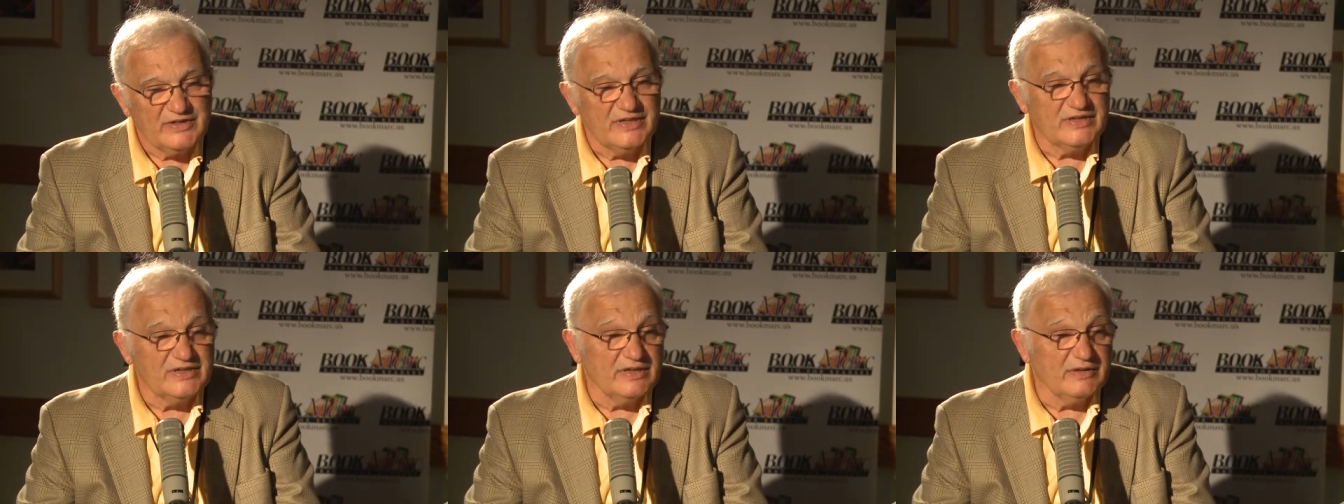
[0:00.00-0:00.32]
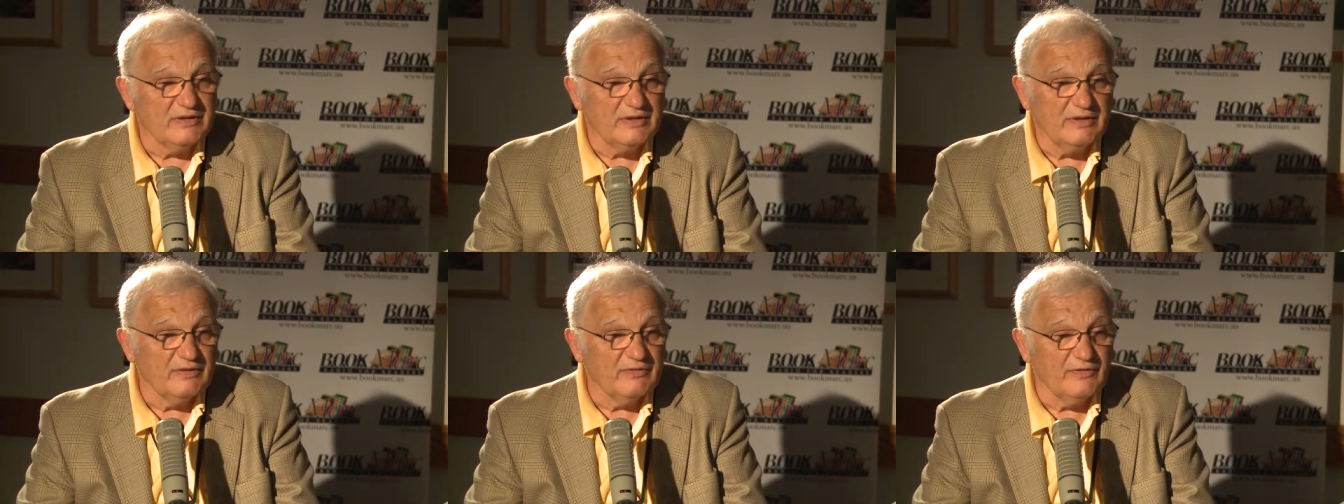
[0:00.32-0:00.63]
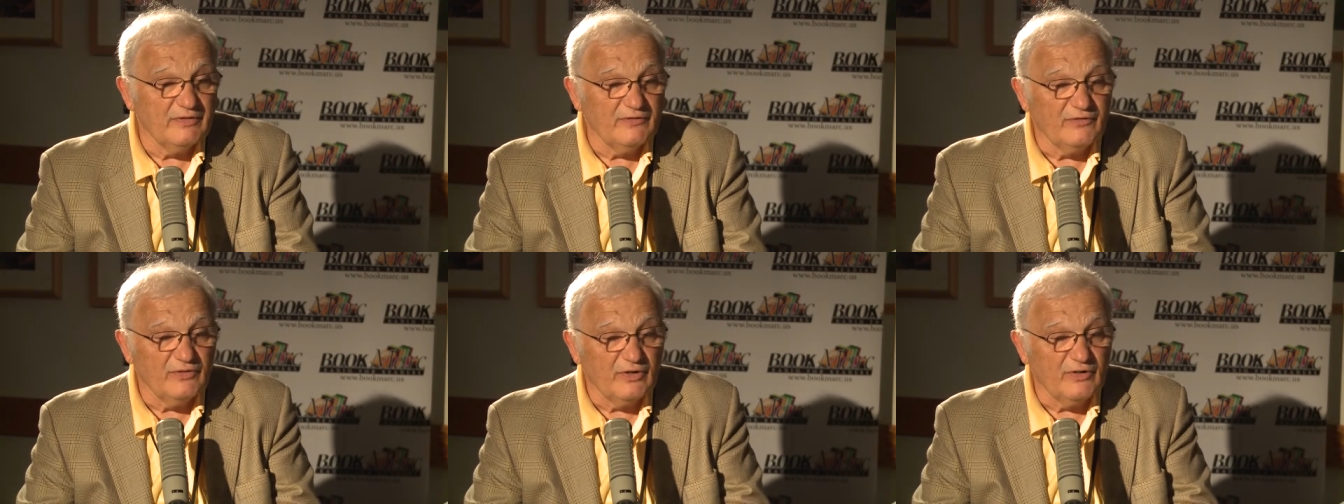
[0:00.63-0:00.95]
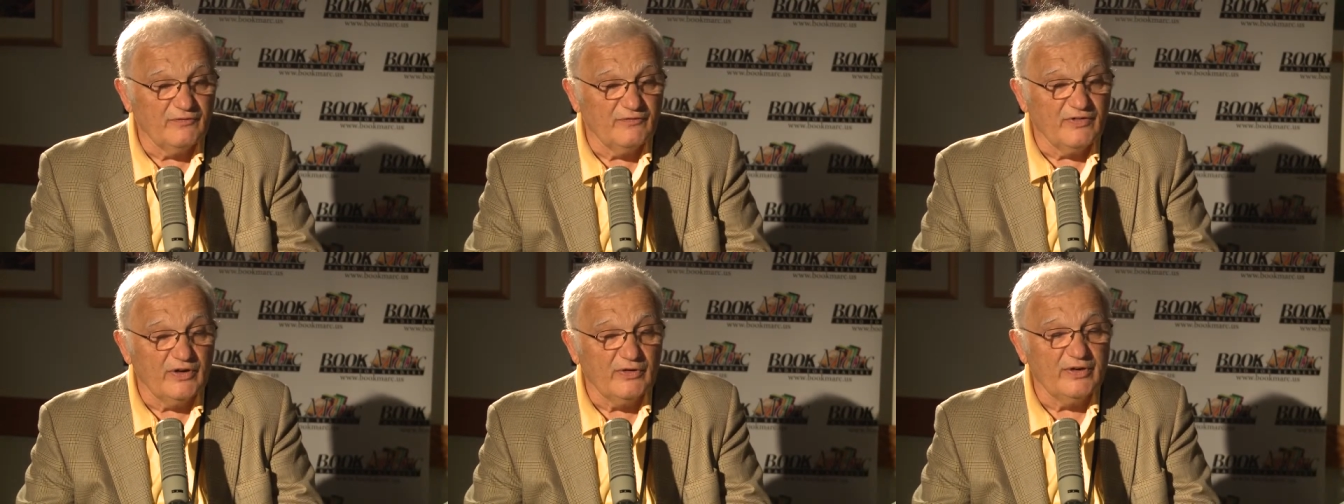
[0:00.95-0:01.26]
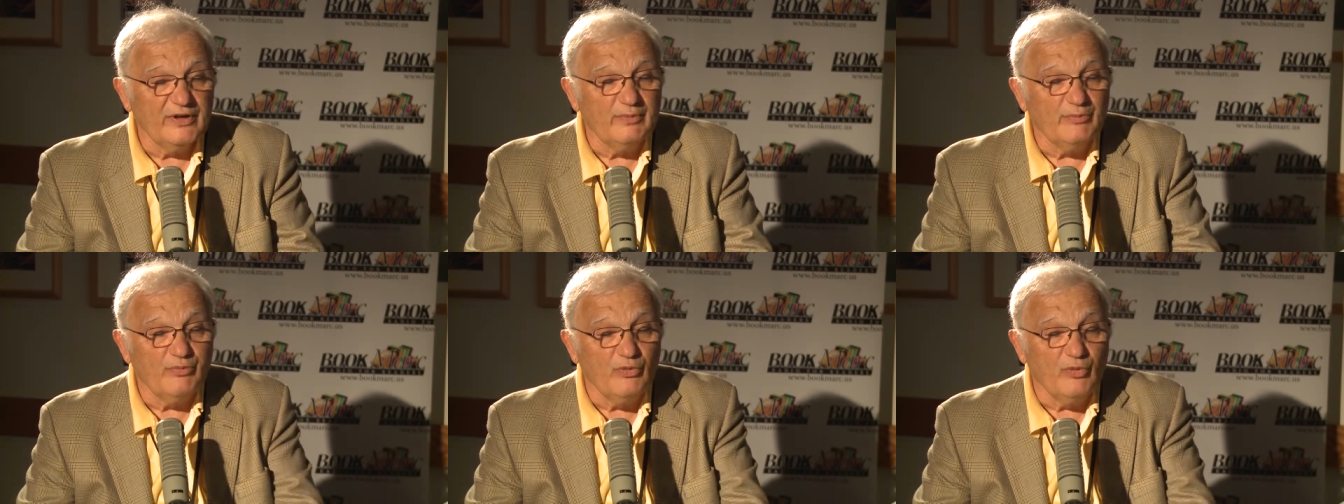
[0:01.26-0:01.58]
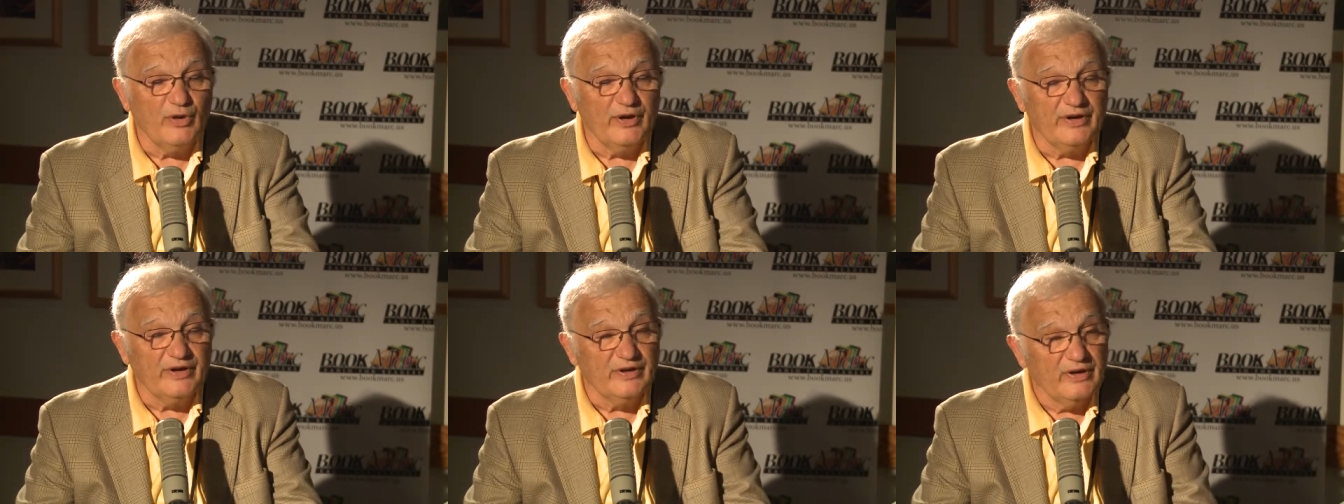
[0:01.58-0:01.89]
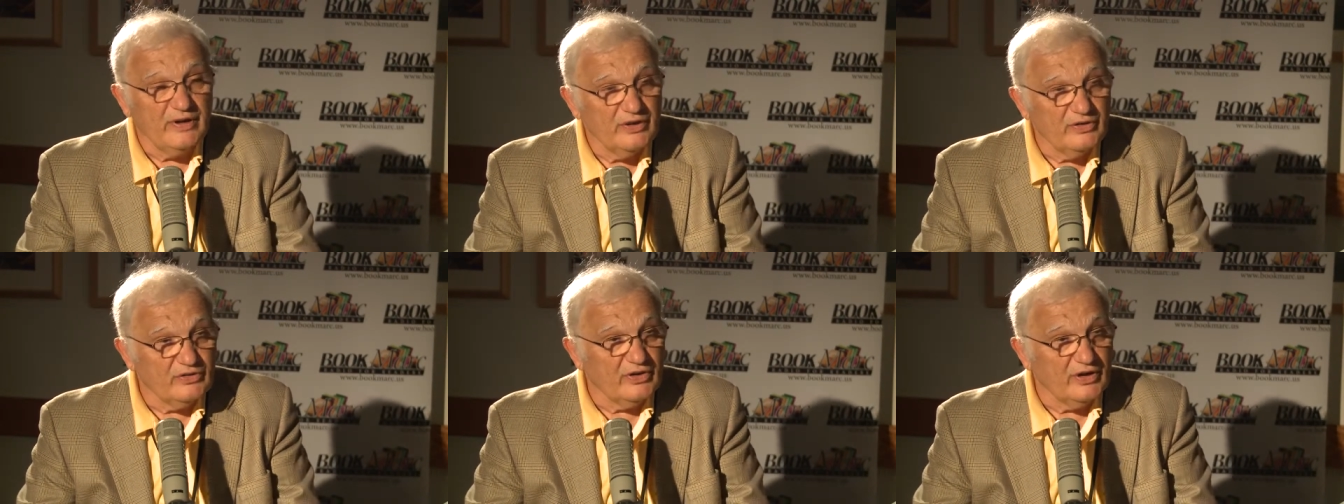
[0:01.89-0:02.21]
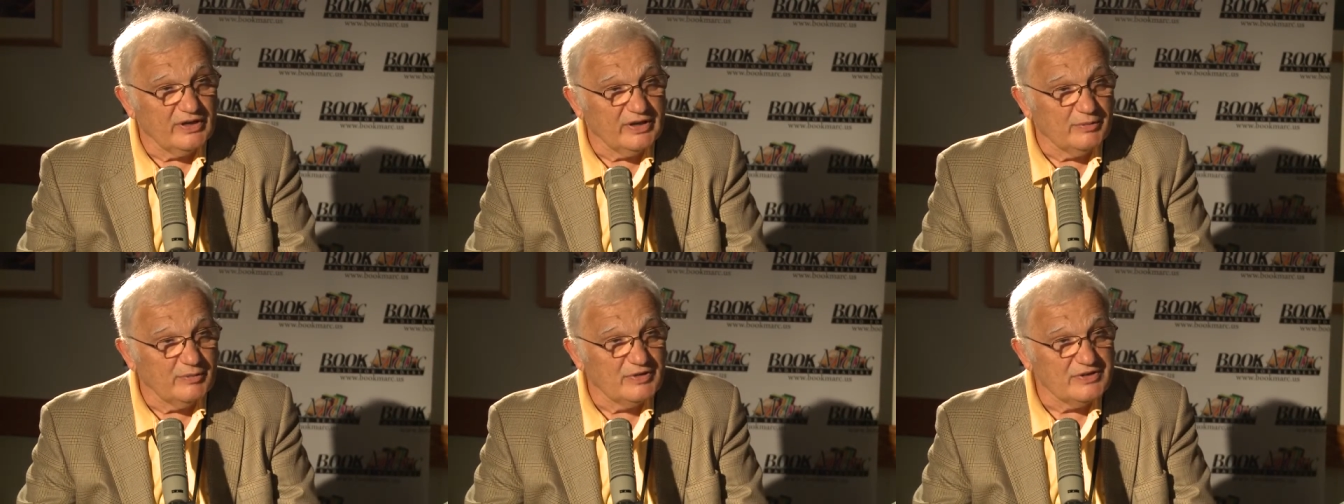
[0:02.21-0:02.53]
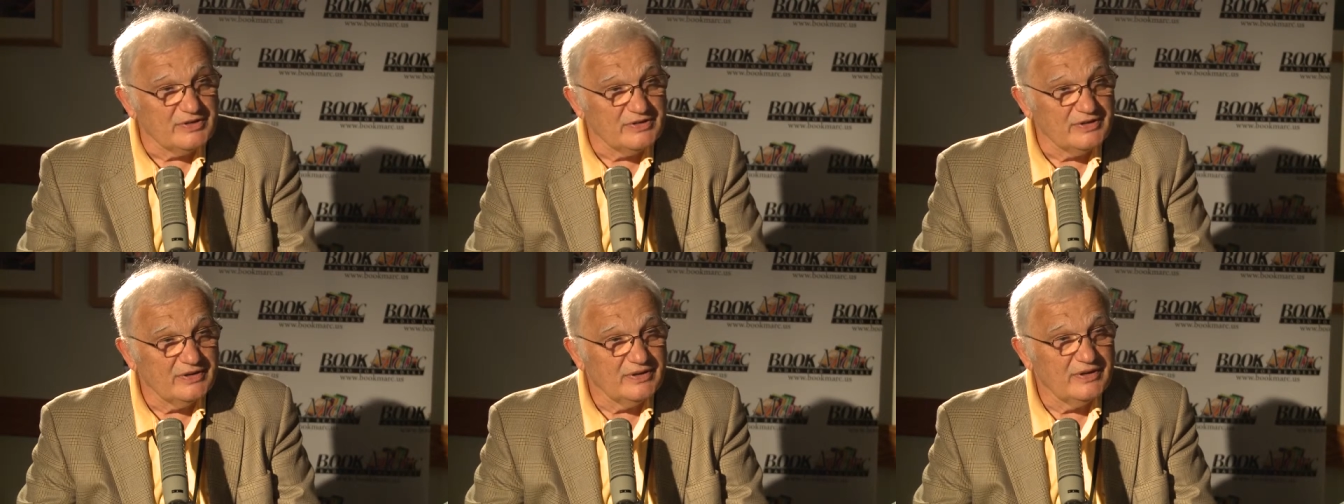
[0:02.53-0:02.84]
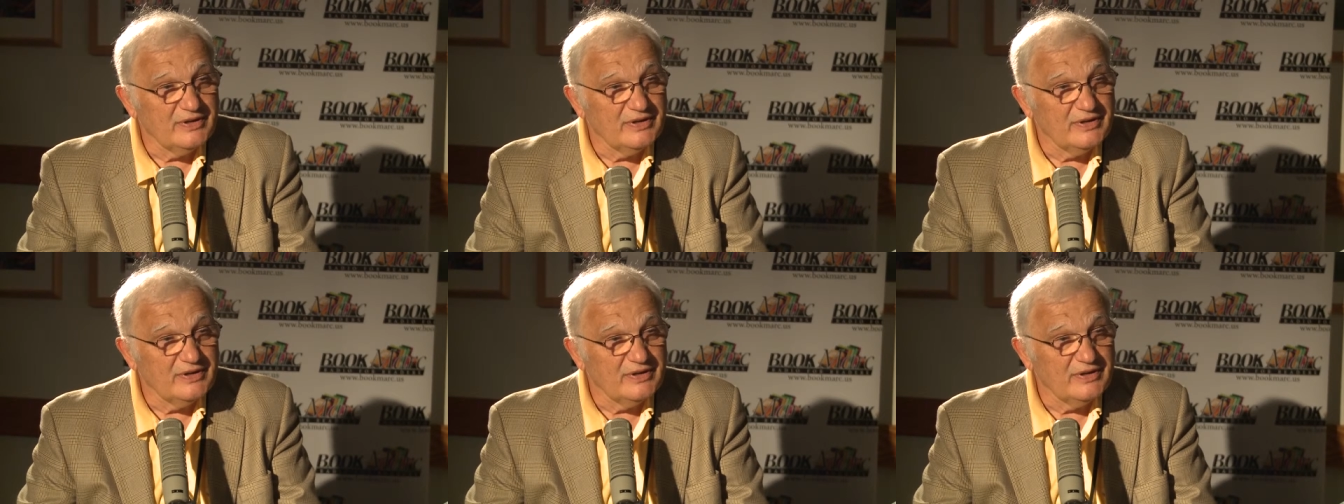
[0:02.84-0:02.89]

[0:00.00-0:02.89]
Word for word: He said, for very important documents,